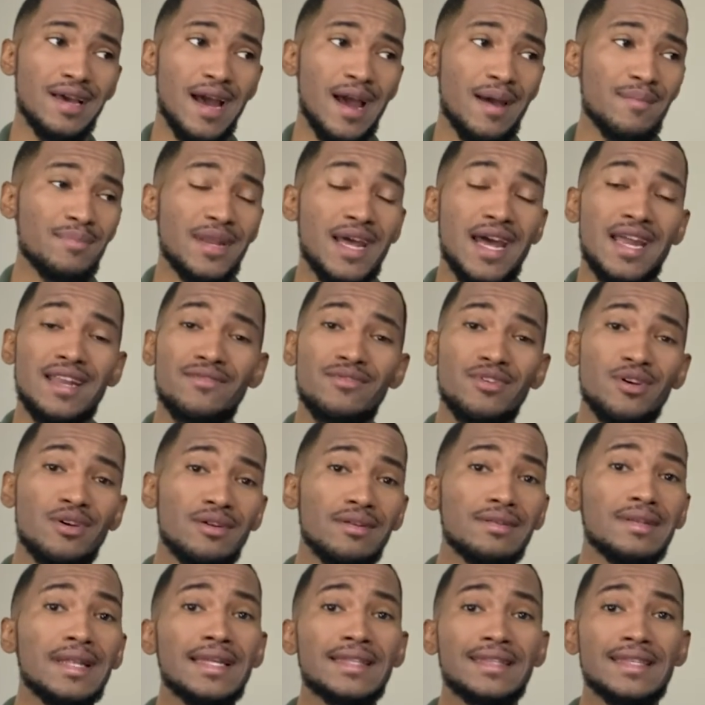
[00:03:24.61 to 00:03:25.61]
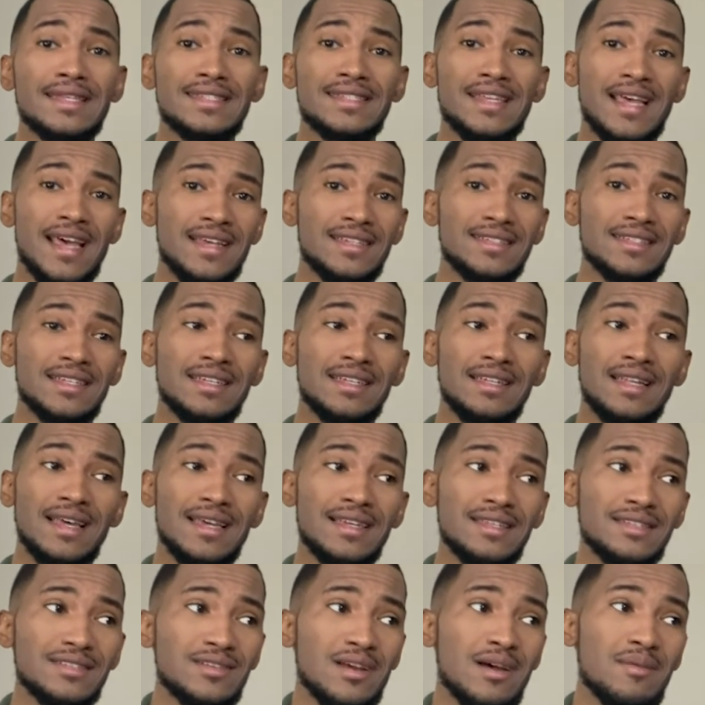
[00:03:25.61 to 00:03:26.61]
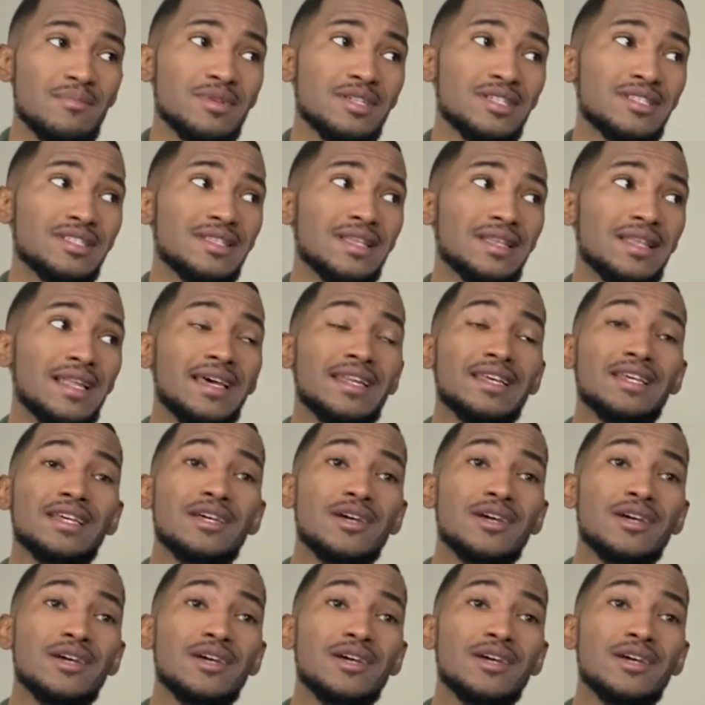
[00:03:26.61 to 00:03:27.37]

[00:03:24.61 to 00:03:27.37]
I'm not even gonna let this escalate, so I'm just let it